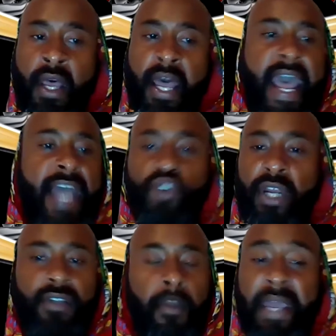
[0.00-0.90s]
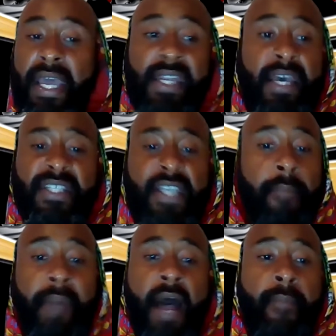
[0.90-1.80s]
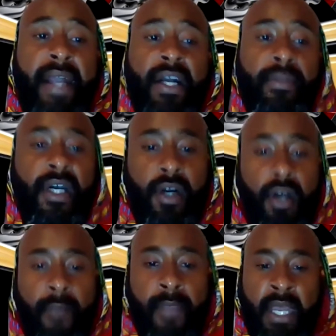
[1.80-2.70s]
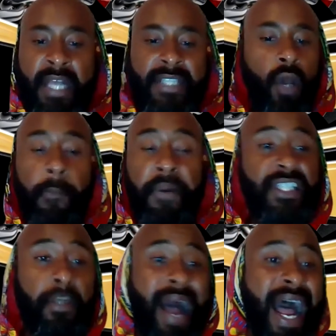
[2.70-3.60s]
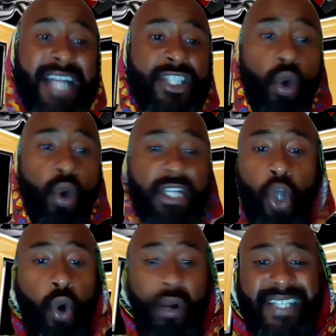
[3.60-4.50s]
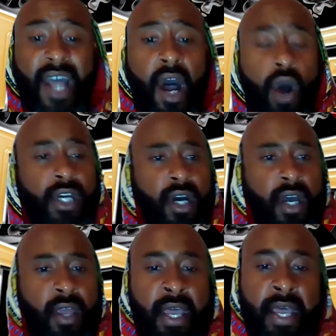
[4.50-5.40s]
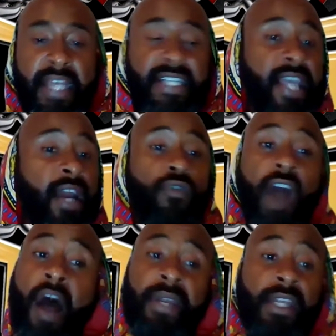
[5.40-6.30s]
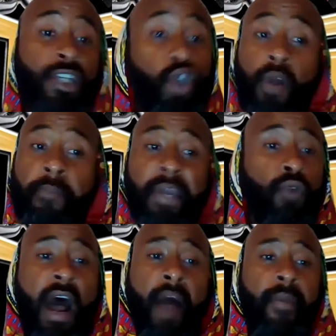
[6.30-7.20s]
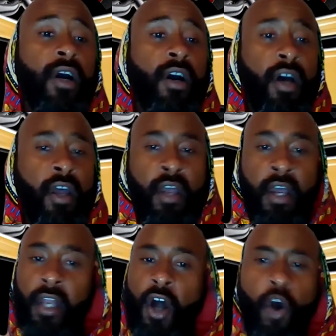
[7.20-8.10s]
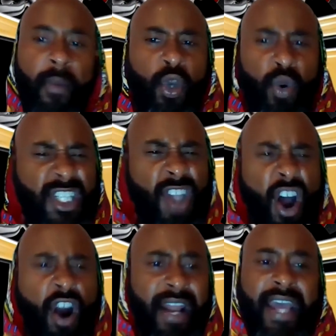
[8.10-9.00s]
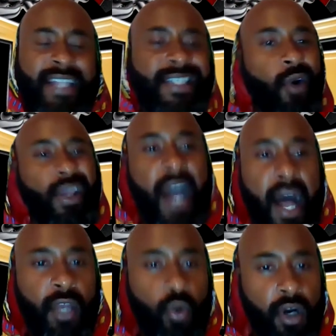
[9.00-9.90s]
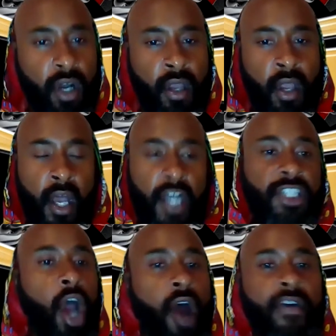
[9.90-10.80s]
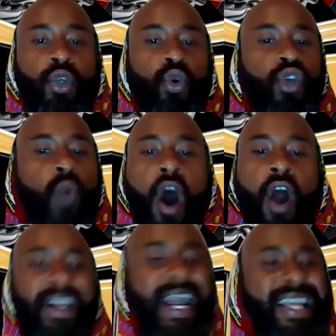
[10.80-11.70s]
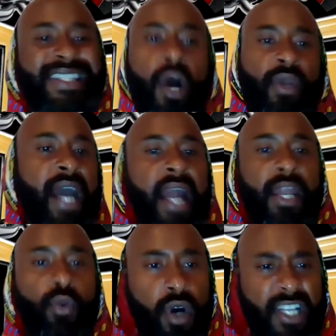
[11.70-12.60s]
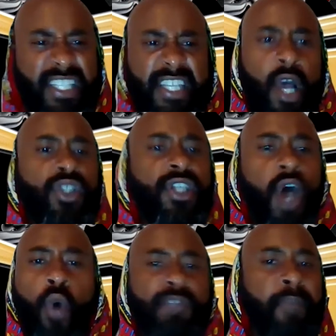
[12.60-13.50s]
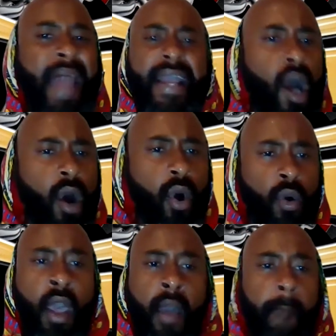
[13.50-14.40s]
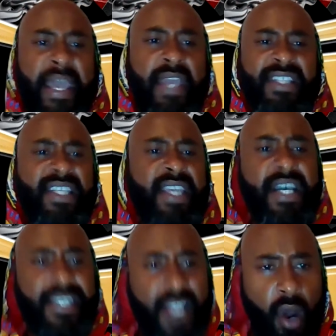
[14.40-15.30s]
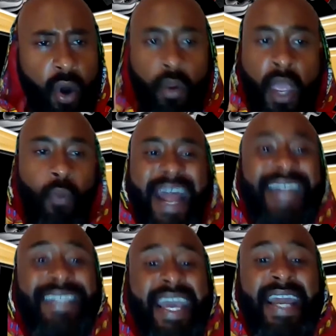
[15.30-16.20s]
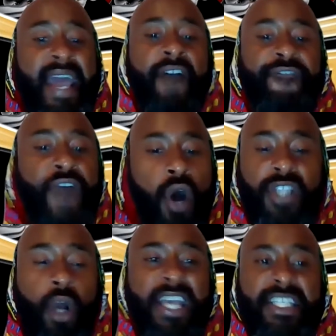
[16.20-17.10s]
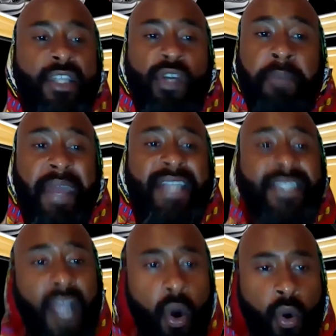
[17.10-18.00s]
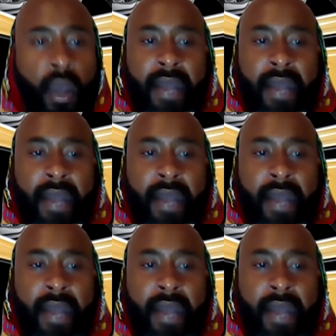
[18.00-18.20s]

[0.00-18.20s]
I had dreams of being Nipsey and buying back up the hood. Told him put your mind to it and do it. It's all good. Instead of robbing, because you could be the Robin Hood. A homie, you a star, and I ain't talking Hollywood. A star is who you are, and I ain't talking Hollywood. See, your soul is black gold, billions of years old. When that DNA unfolds, your history being told.